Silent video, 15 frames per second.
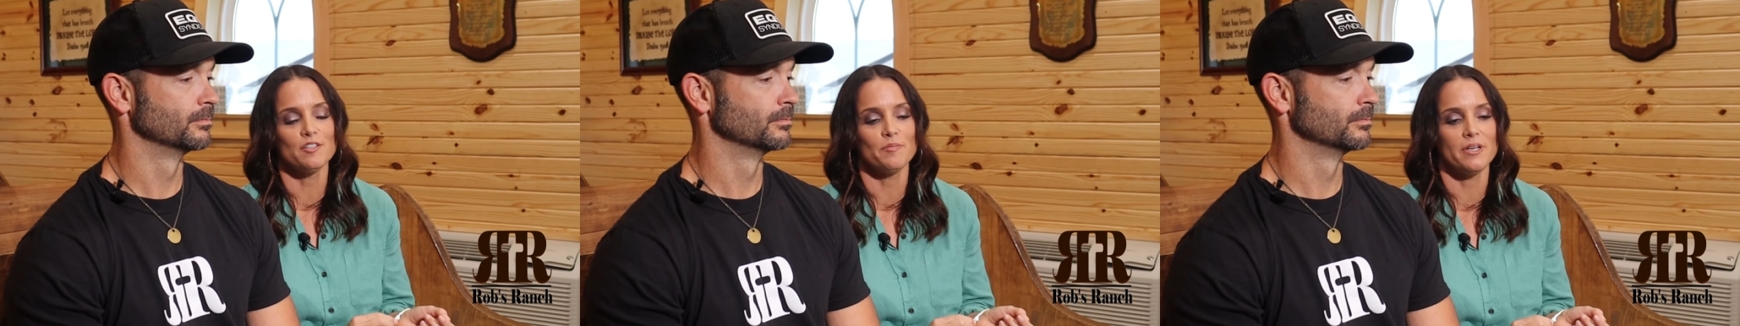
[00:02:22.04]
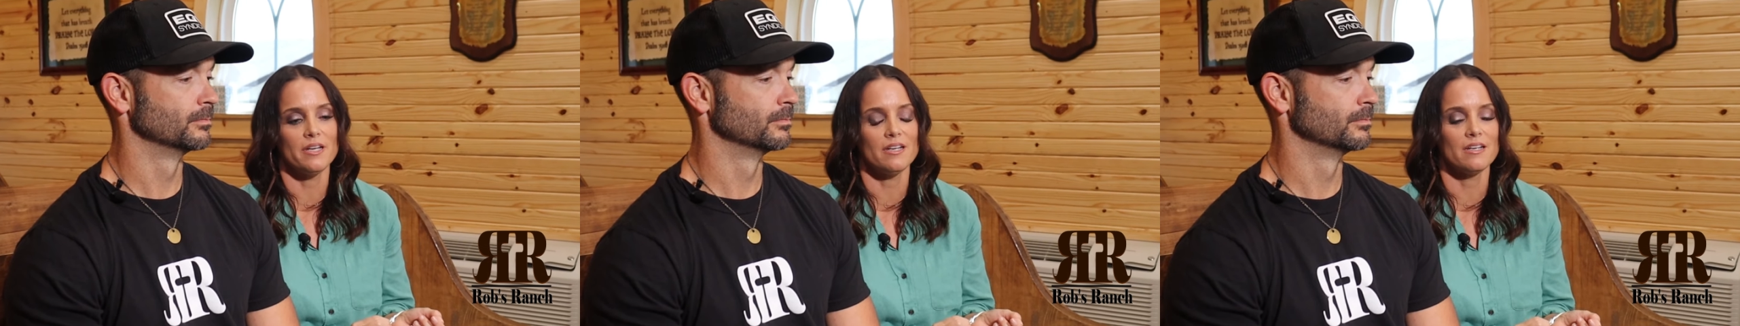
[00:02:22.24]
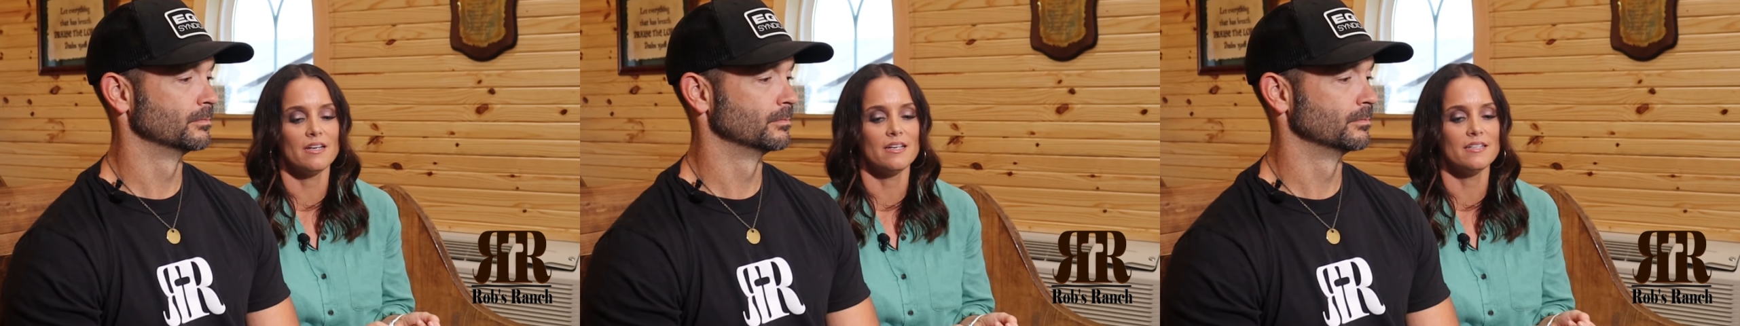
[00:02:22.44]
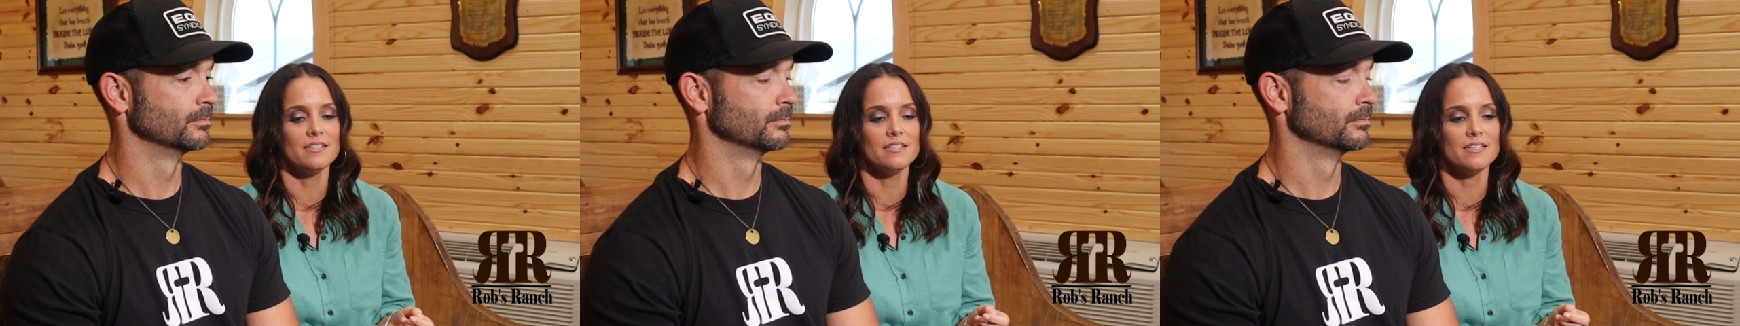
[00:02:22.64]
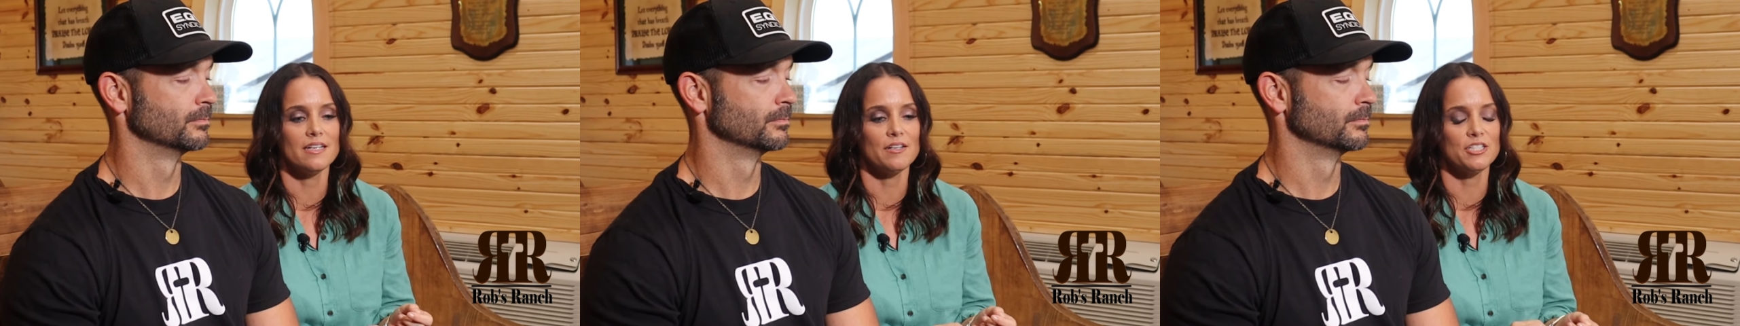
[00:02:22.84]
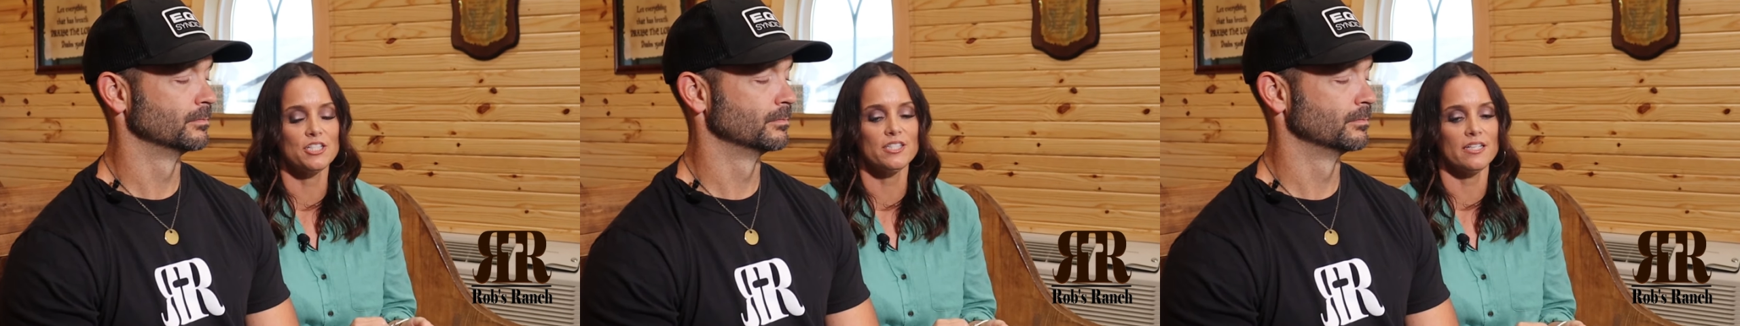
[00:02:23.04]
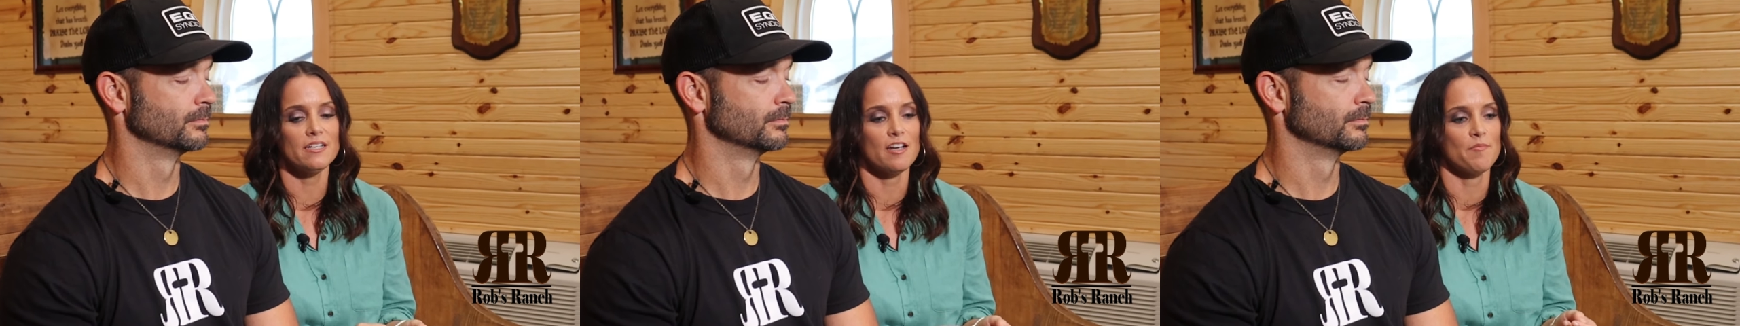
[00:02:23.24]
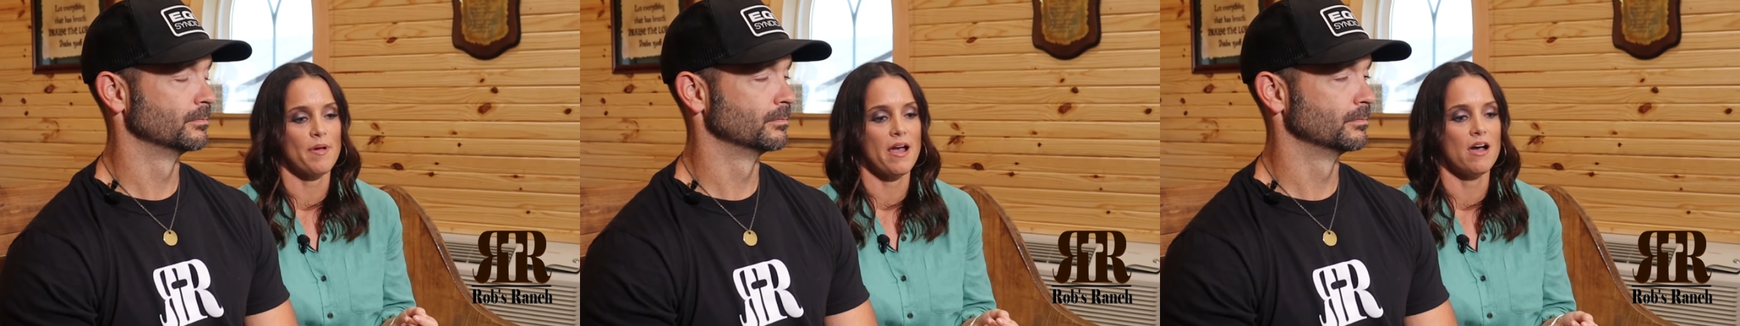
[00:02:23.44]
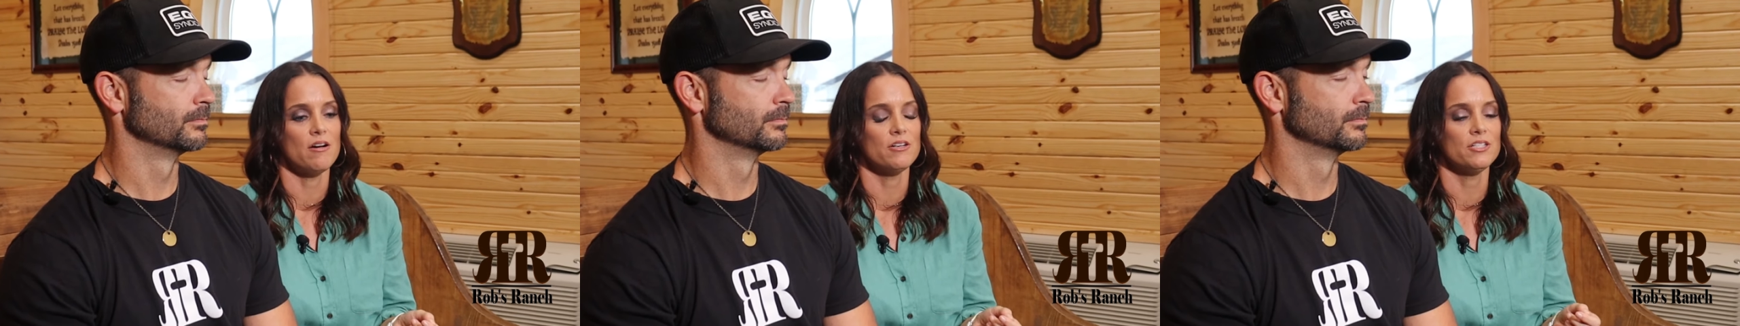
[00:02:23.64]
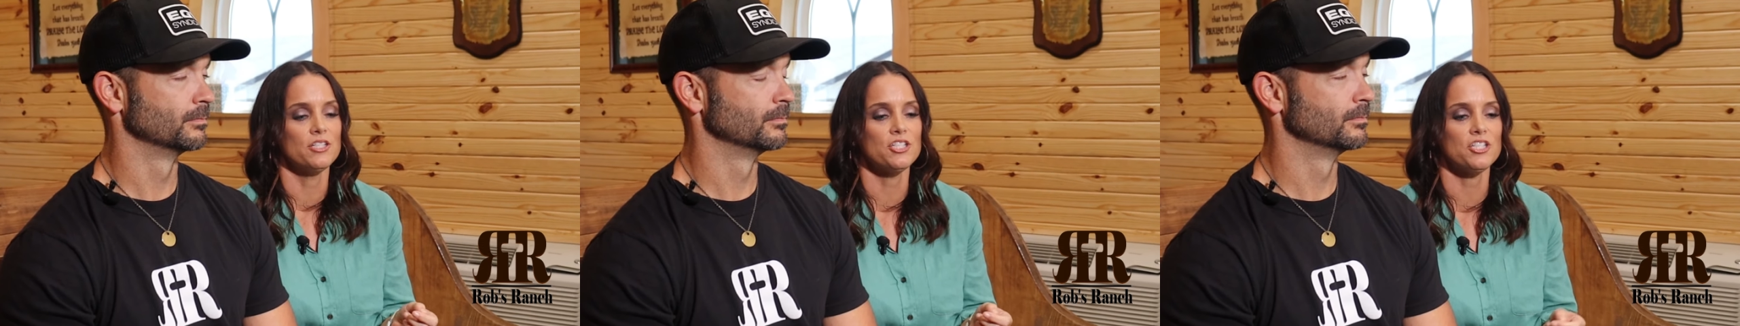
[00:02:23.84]
Speaker 1: To Me. And it just had come
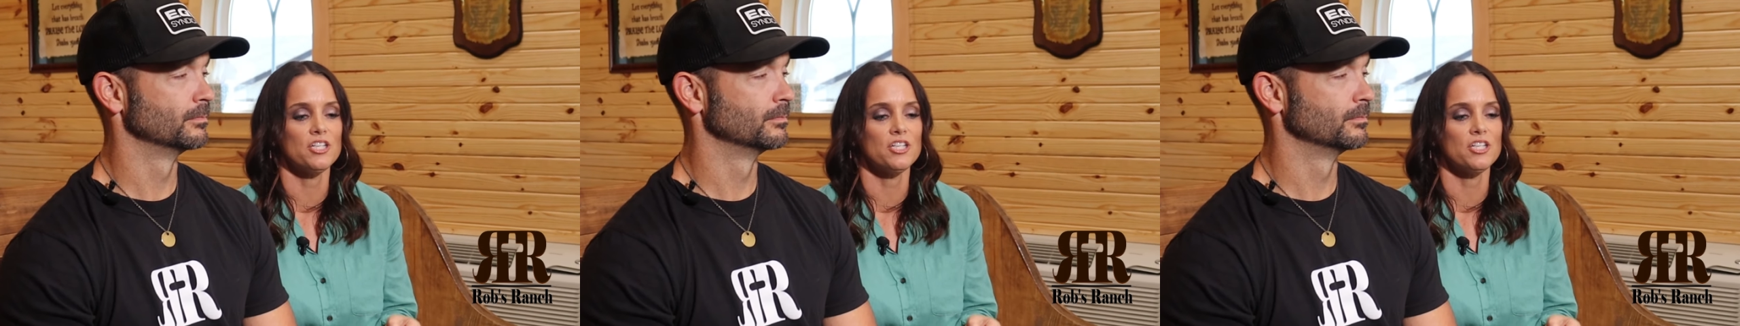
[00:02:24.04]
out and